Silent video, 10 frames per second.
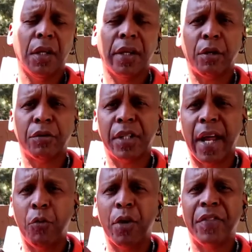Now, did
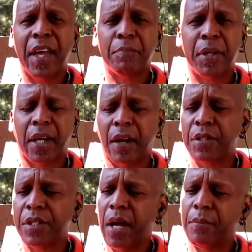I win that big
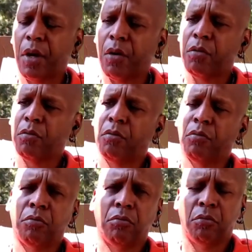every time? No,
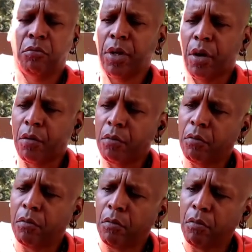no,
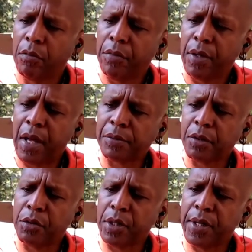
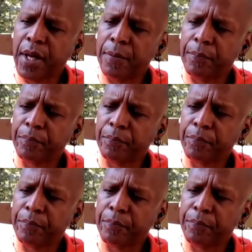absolutely not.